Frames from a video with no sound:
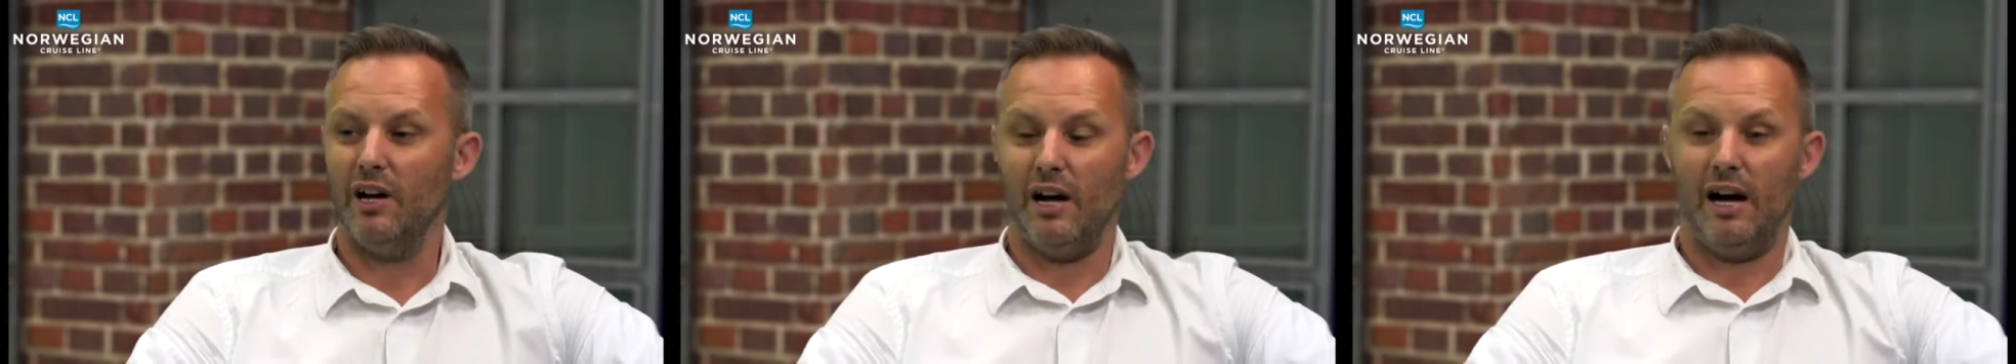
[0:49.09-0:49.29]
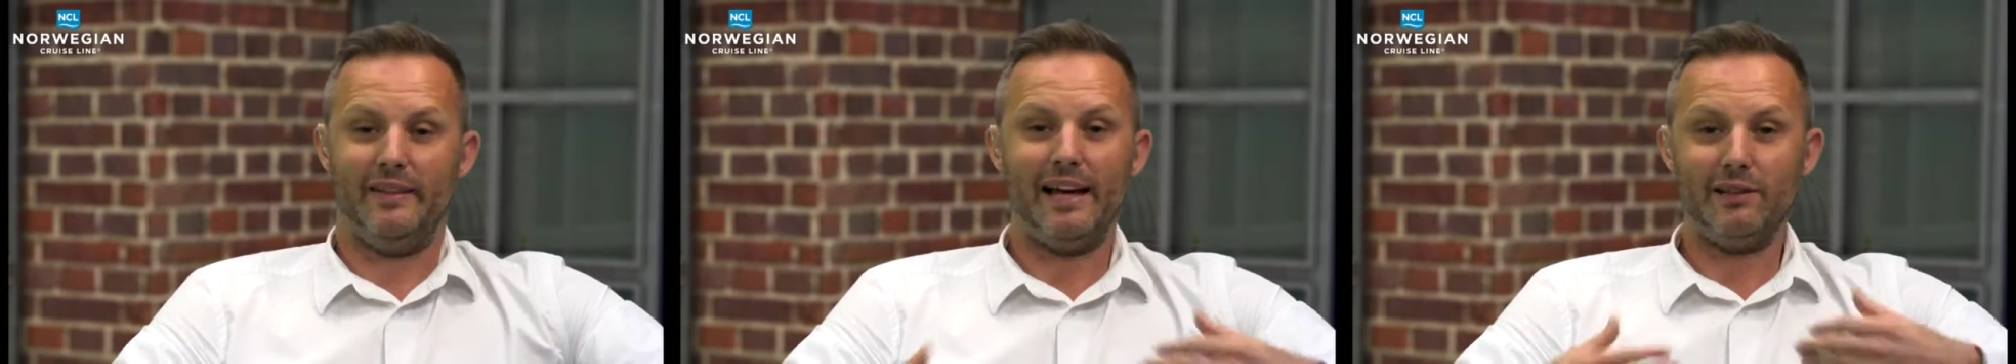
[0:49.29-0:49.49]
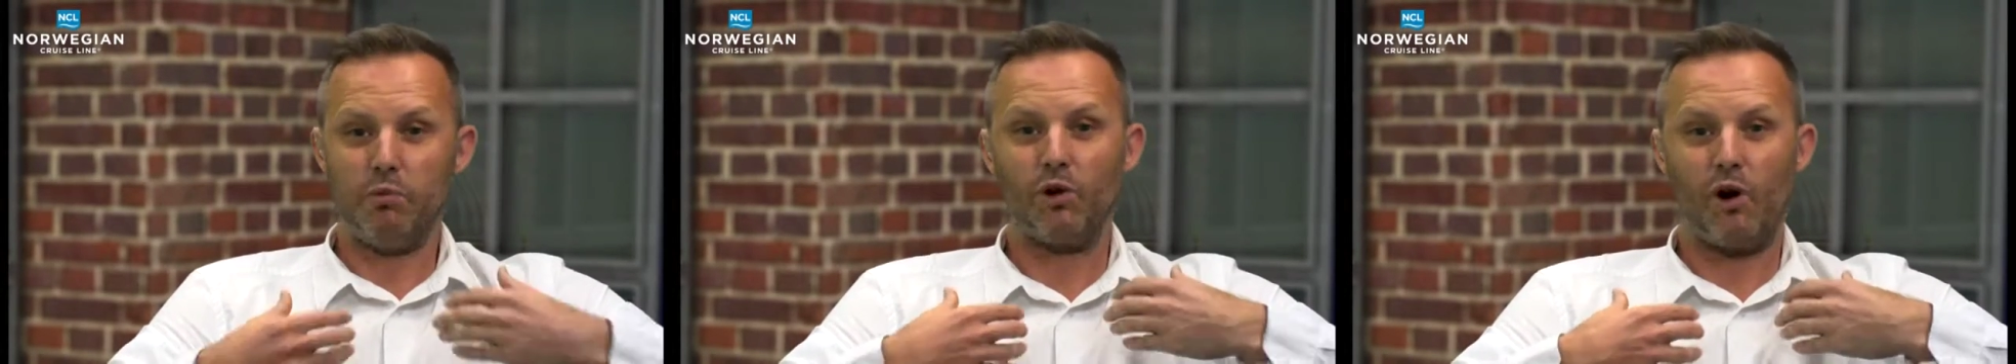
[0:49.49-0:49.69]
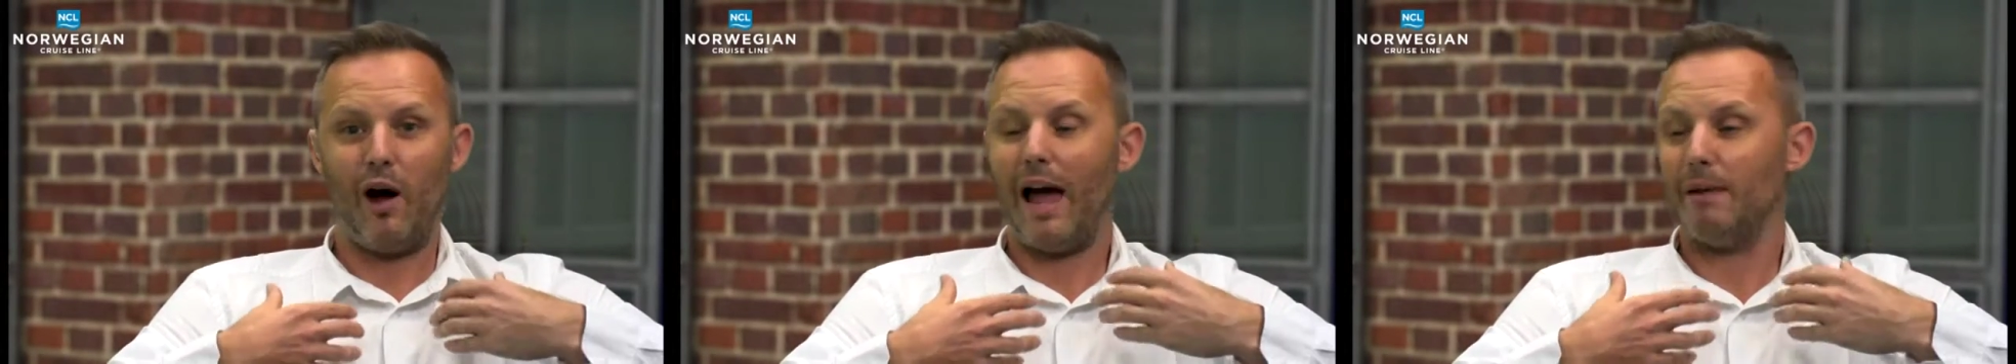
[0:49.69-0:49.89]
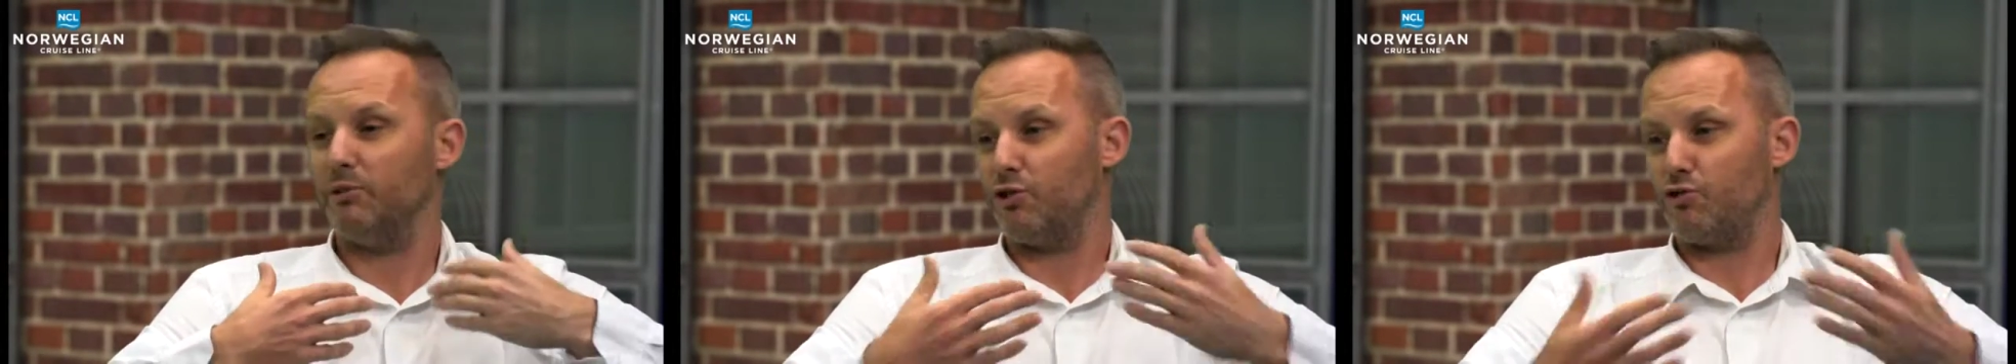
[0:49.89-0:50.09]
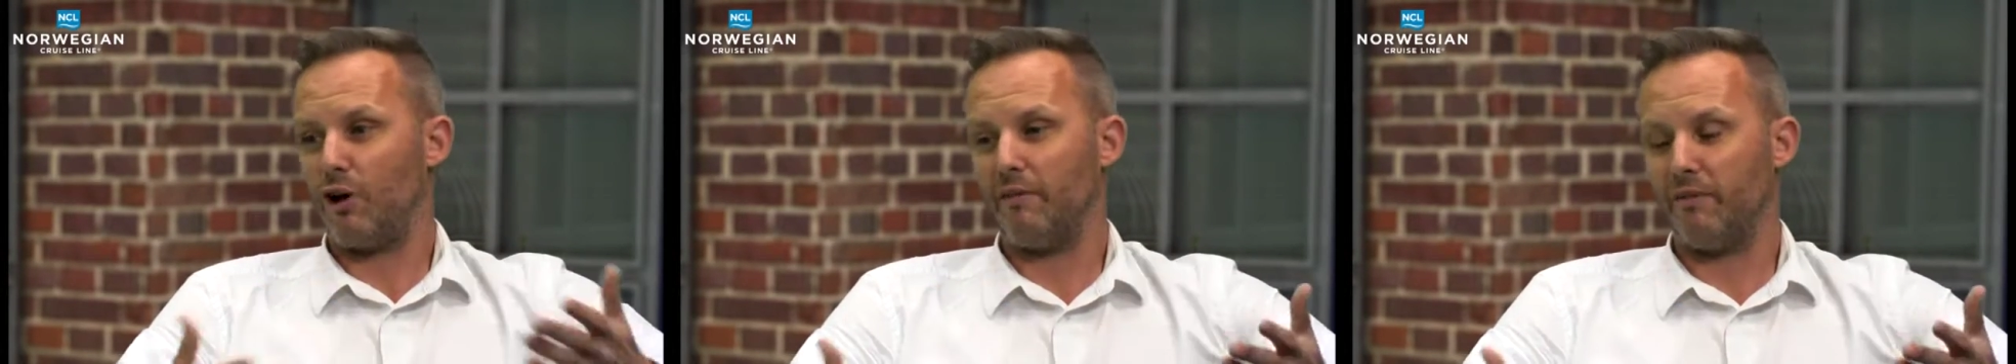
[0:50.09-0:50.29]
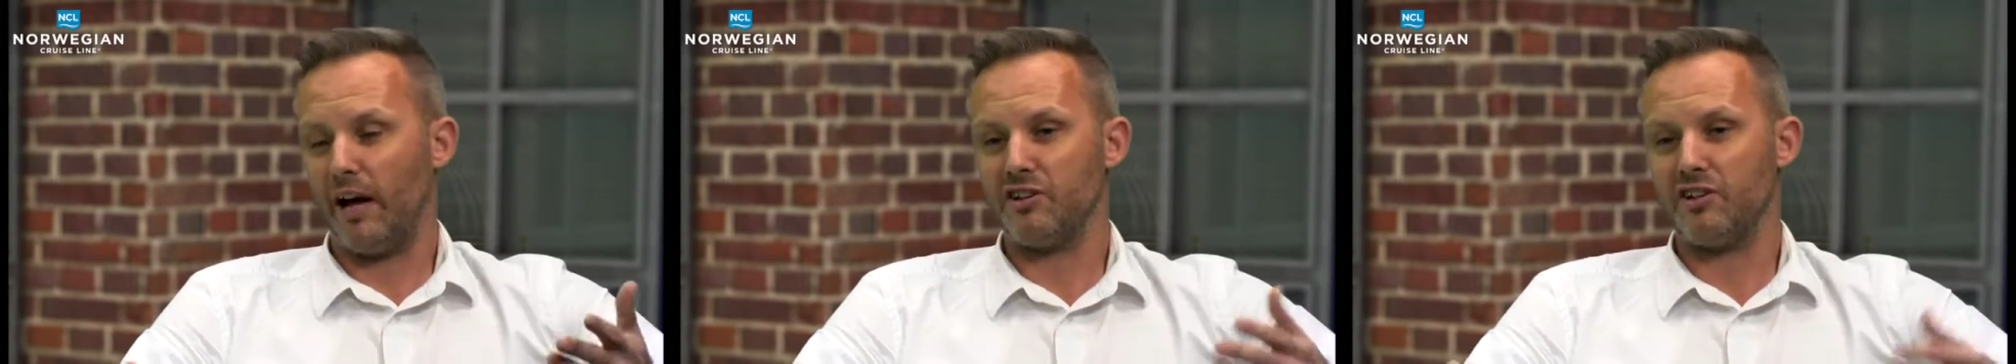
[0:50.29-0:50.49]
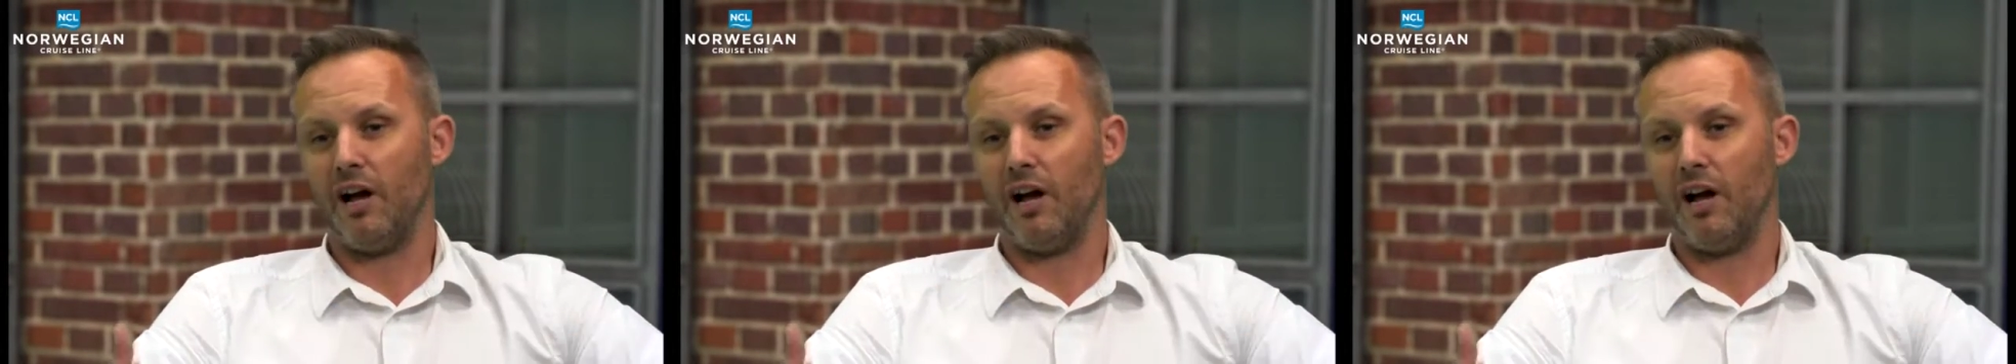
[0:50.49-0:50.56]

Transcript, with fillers: And that's what I am as a travel agent.